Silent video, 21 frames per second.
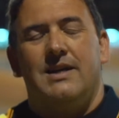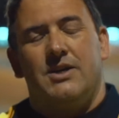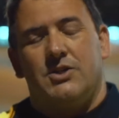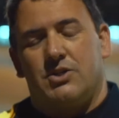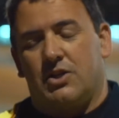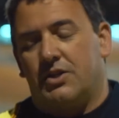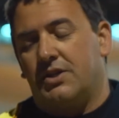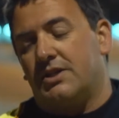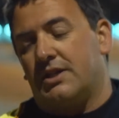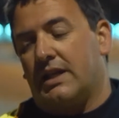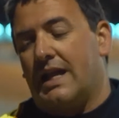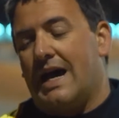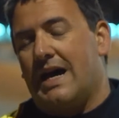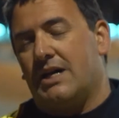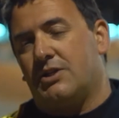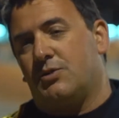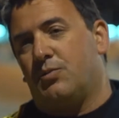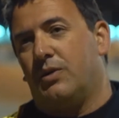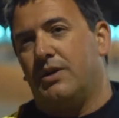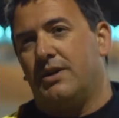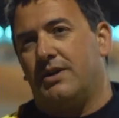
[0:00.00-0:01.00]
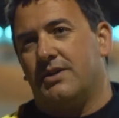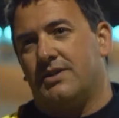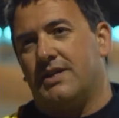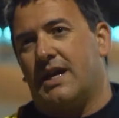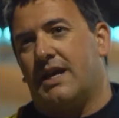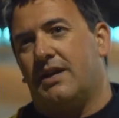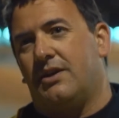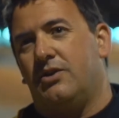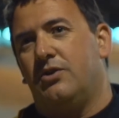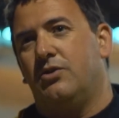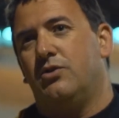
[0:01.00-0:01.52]
So this last week has
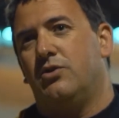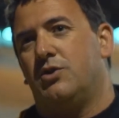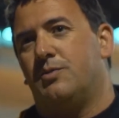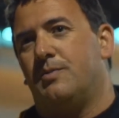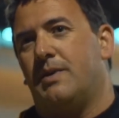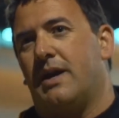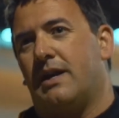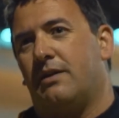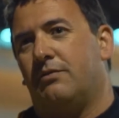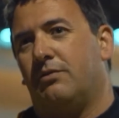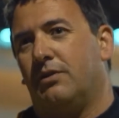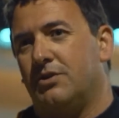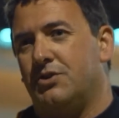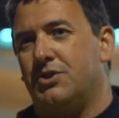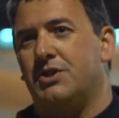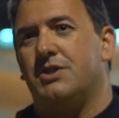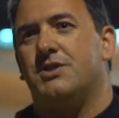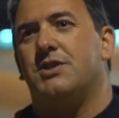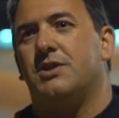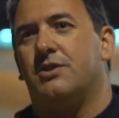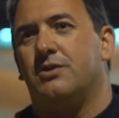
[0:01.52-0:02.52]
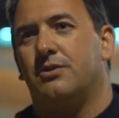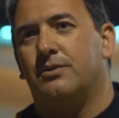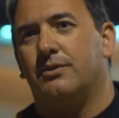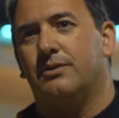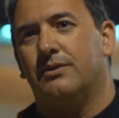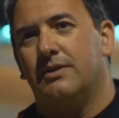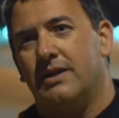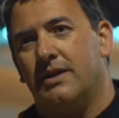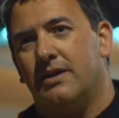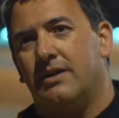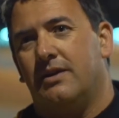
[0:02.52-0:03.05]
had a huge amount of logistical
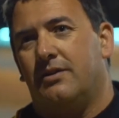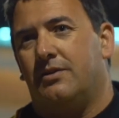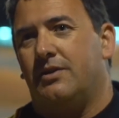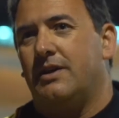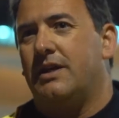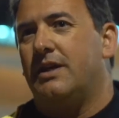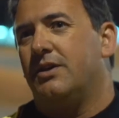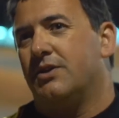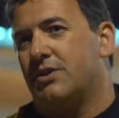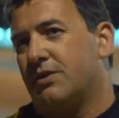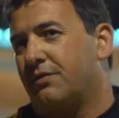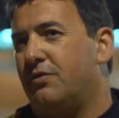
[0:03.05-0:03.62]
things.